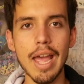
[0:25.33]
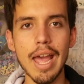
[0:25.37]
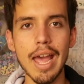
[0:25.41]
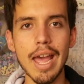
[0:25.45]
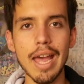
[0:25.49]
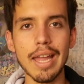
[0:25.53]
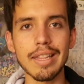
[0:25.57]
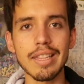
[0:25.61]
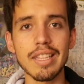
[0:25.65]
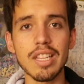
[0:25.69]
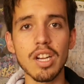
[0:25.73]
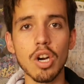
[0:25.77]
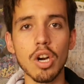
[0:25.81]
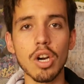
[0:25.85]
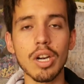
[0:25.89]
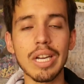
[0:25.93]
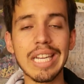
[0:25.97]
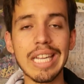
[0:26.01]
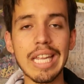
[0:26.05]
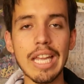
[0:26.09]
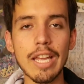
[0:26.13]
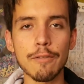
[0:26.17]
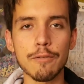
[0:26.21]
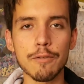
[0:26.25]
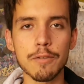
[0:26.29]
and there are
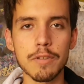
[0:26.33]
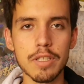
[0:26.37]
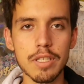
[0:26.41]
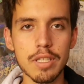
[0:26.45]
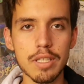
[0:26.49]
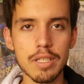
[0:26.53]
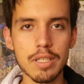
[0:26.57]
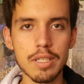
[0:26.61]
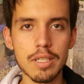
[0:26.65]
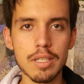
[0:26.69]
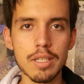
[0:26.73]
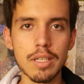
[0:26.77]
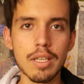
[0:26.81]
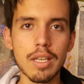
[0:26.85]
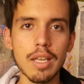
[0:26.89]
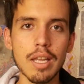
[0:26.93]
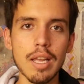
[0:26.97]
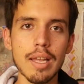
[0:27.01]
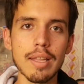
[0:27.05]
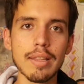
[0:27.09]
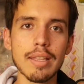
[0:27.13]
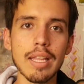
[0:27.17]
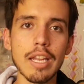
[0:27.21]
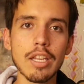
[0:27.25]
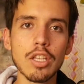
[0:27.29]
gifts
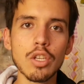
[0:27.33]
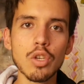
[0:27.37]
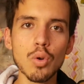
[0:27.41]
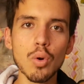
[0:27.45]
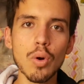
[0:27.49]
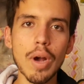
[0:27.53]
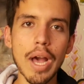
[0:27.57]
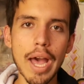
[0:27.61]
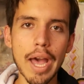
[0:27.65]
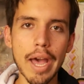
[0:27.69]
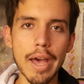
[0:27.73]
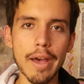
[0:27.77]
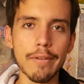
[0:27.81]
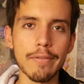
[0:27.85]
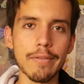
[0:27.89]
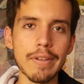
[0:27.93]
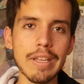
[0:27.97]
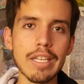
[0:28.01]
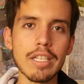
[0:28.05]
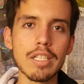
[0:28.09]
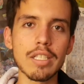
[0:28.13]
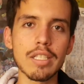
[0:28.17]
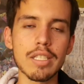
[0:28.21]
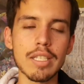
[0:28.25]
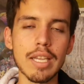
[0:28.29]
that you have
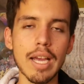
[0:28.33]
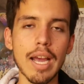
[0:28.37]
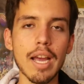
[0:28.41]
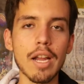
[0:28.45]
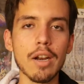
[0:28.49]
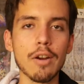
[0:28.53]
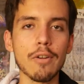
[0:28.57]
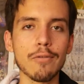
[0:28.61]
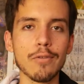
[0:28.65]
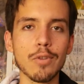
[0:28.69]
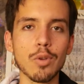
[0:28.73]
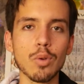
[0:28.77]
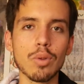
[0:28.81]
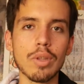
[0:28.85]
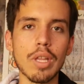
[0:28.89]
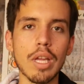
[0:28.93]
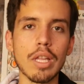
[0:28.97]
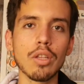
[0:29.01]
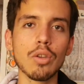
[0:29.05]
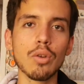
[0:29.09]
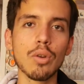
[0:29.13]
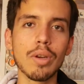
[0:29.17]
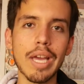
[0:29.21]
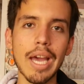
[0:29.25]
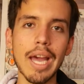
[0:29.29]
inside of you
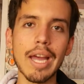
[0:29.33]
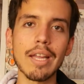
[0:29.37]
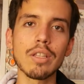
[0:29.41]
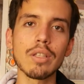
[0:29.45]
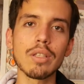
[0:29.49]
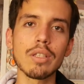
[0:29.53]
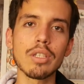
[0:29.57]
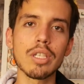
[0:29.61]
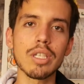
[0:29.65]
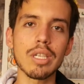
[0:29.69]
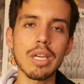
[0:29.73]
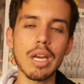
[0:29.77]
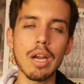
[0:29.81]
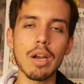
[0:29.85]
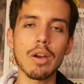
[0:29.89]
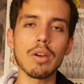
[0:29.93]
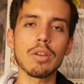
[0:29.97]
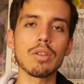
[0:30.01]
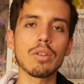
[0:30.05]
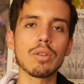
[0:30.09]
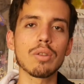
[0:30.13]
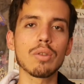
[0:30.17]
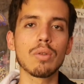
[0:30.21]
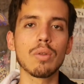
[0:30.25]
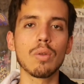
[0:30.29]
that you can
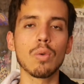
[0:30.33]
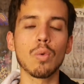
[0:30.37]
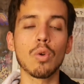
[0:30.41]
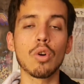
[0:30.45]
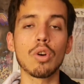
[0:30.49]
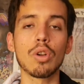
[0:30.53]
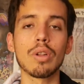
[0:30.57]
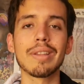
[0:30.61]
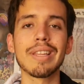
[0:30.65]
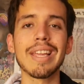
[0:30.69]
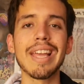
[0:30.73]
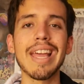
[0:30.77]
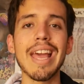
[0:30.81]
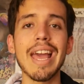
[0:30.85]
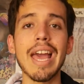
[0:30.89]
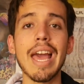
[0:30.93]
share to the world